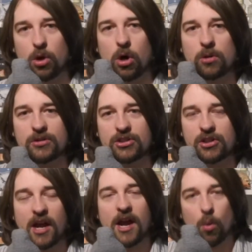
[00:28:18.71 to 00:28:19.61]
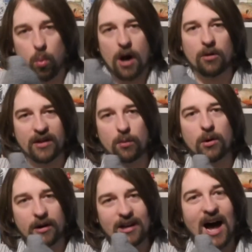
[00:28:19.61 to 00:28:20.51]
cults while they
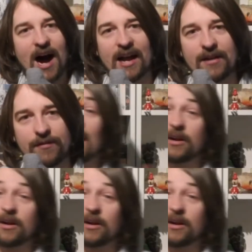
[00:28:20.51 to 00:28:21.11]
were alive.